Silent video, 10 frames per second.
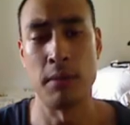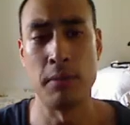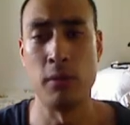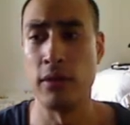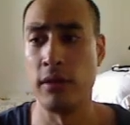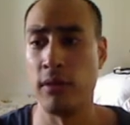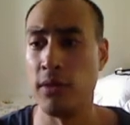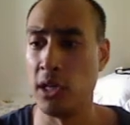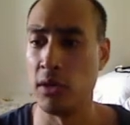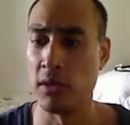more of these
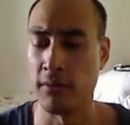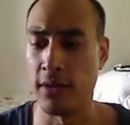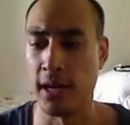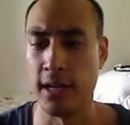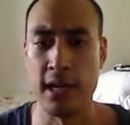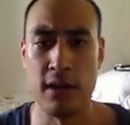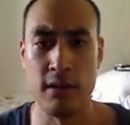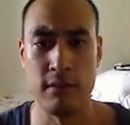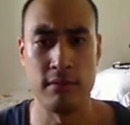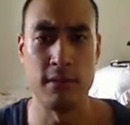videos and find out
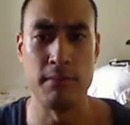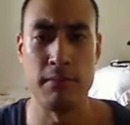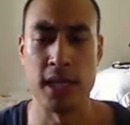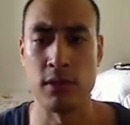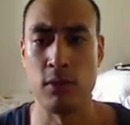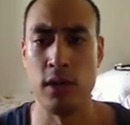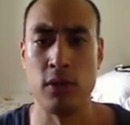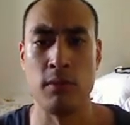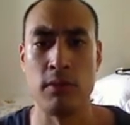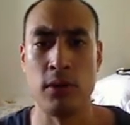the best way
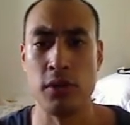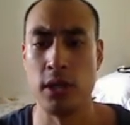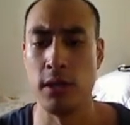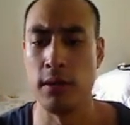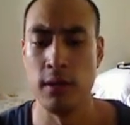to approach it,